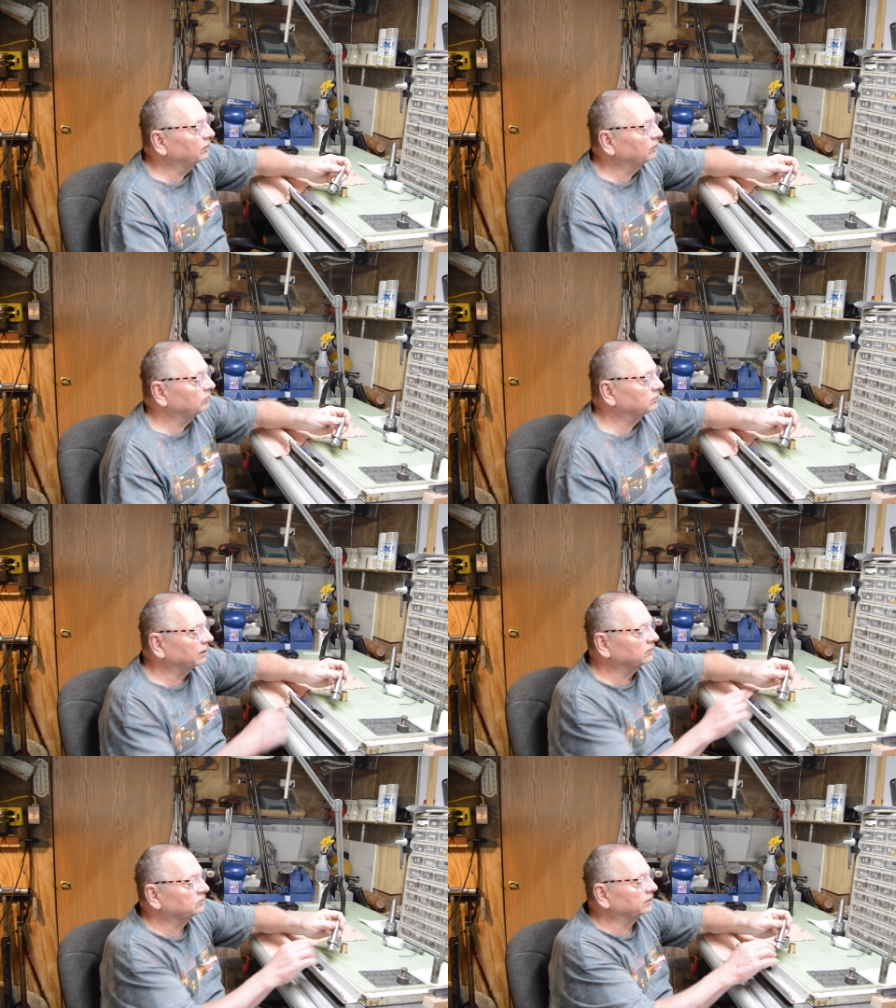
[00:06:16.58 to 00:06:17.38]
mill. It's
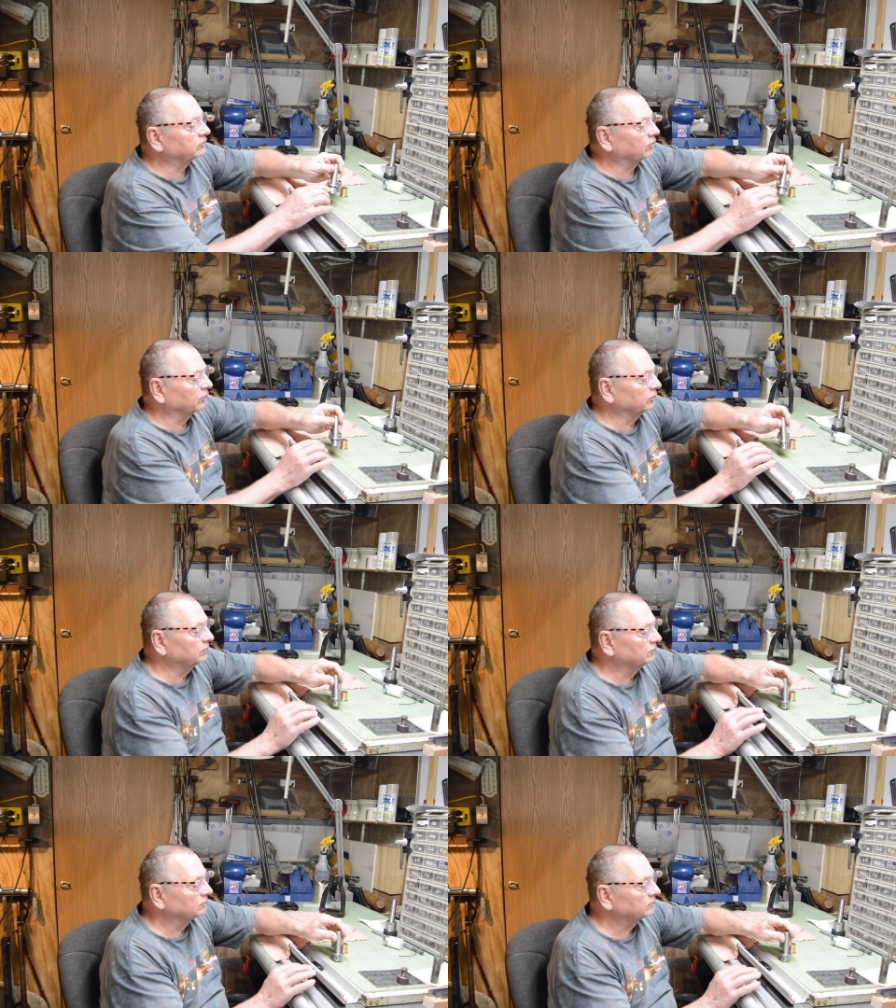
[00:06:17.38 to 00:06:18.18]
got a set screw.
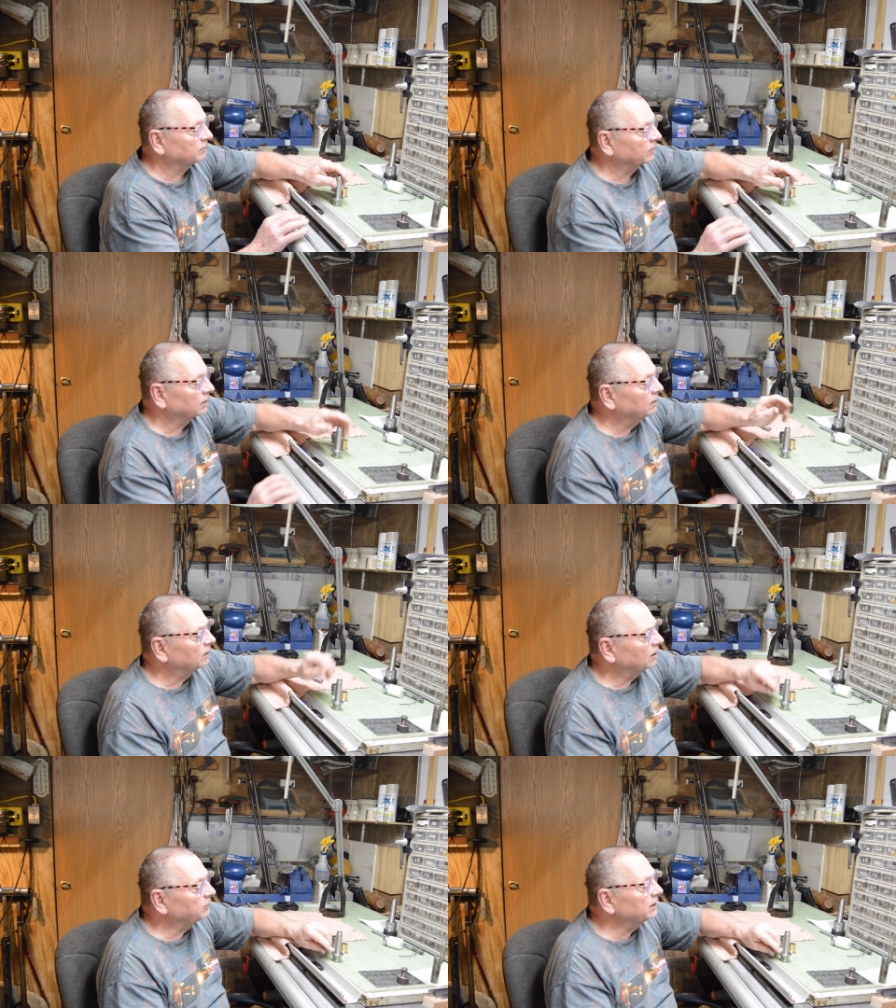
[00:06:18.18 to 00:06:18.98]
I
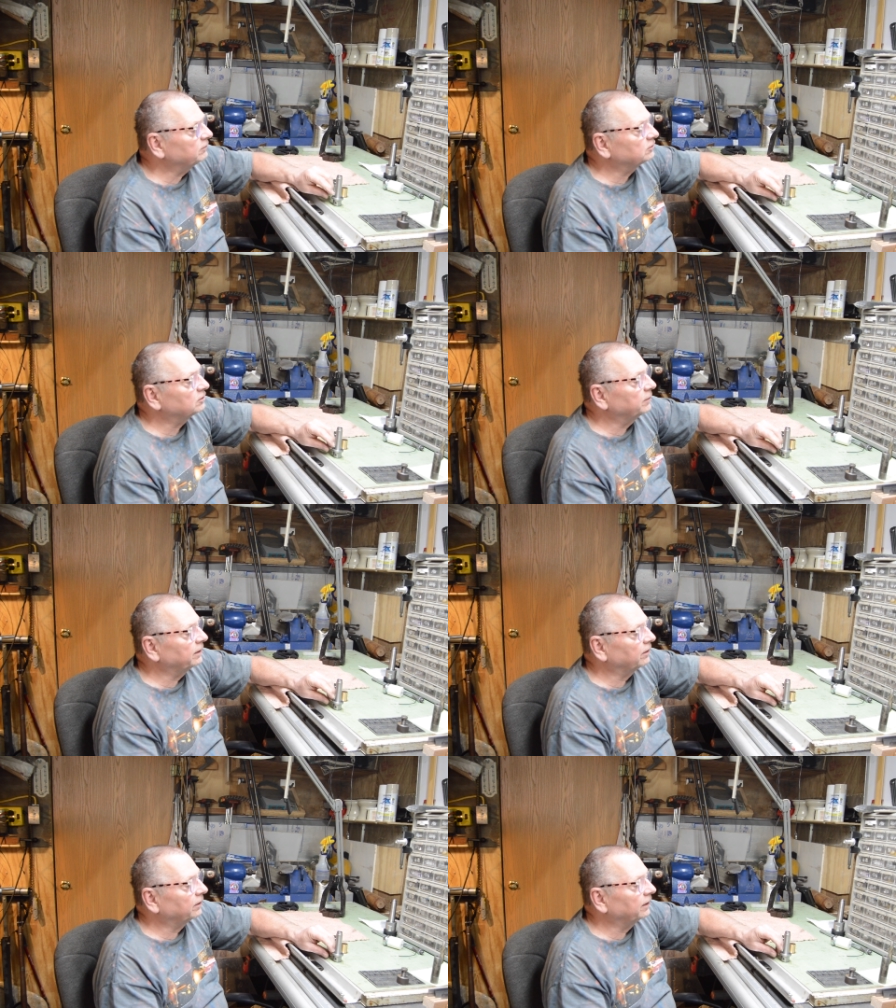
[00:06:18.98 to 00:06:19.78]
believe this is
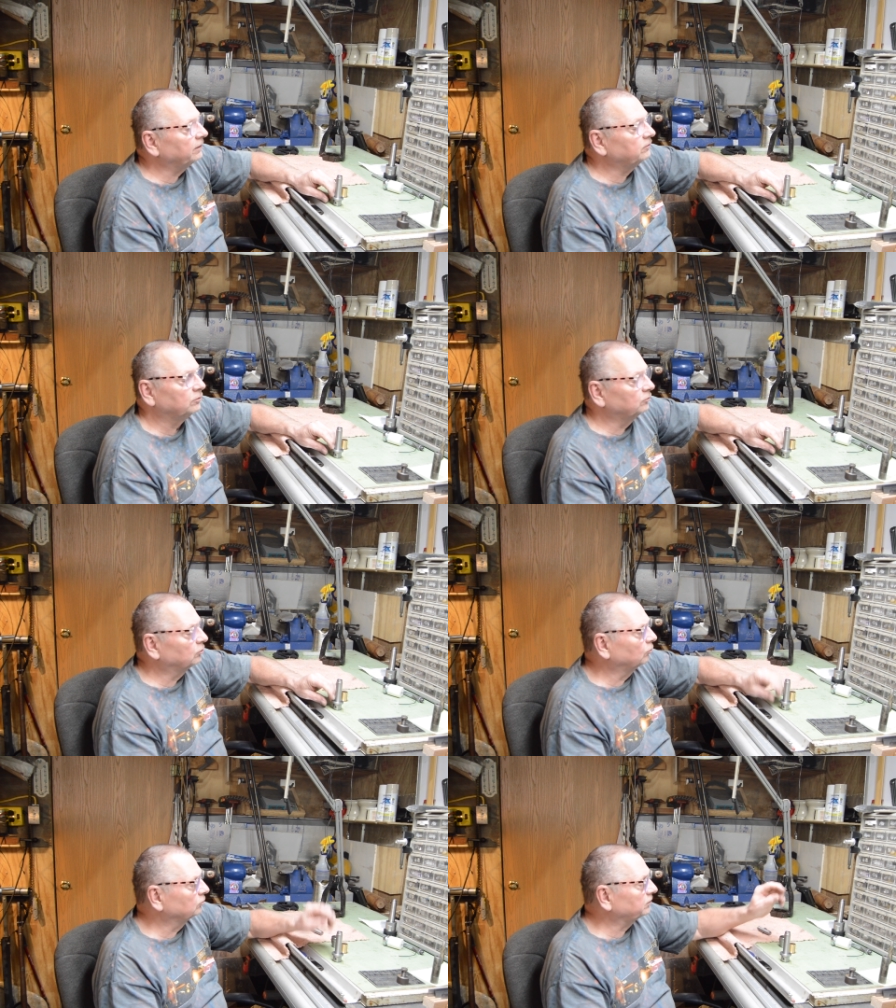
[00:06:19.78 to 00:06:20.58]
made out of A2
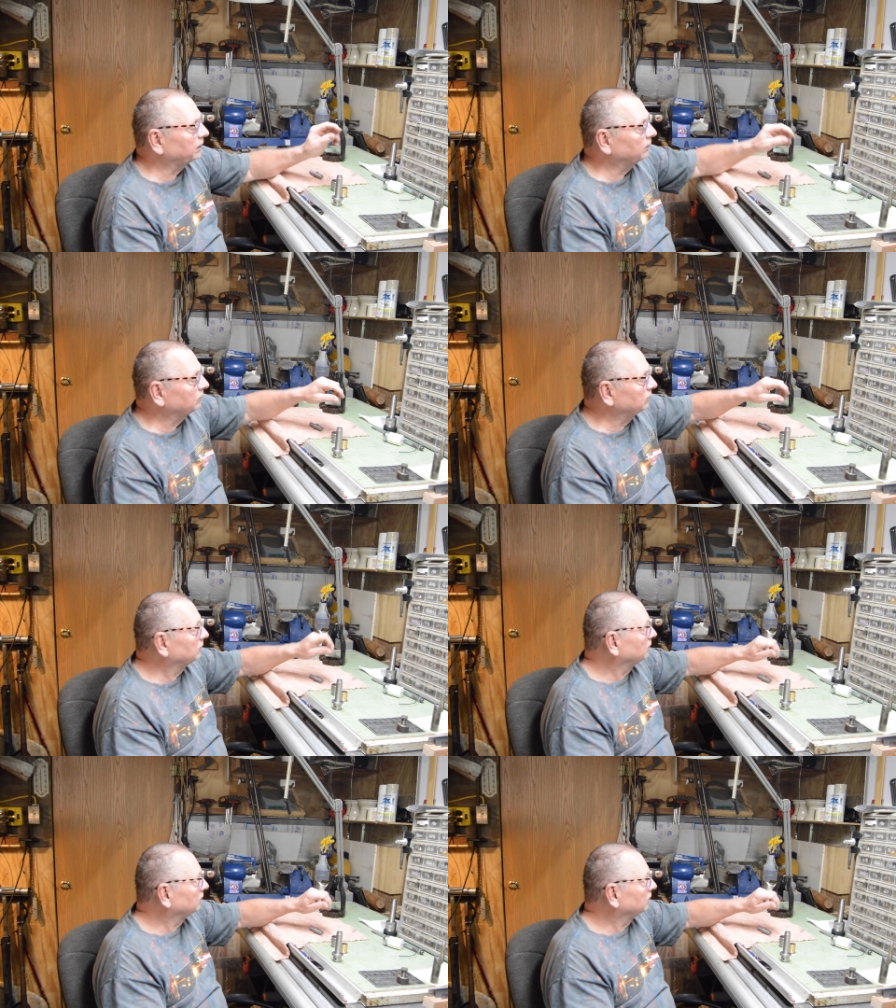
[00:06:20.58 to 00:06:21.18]
tool steel.